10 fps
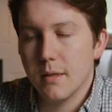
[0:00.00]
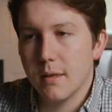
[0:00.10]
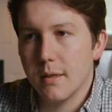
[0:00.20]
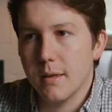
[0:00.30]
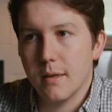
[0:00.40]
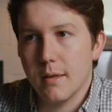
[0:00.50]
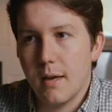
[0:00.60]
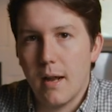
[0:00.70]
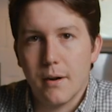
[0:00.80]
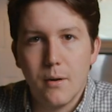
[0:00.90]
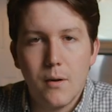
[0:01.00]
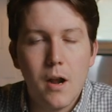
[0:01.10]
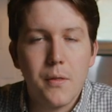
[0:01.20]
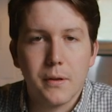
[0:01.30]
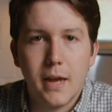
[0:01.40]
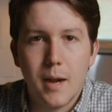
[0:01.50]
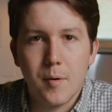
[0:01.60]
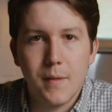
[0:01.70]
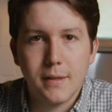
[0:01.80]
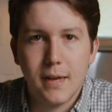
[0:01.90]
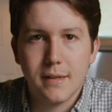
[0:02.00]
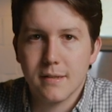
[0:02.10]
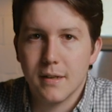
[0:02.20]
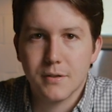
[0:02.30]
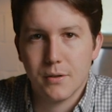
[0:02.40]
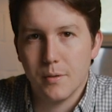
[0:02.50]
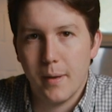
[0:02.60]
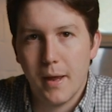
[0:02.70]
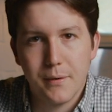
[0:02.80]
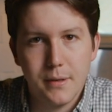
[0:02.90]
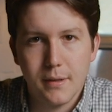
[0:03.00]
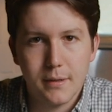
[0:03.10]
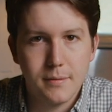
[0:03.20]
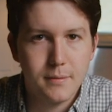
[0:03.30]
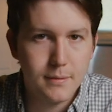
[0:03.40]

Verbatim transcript: uh, I don't know, another camera that takes an internal battery. Like,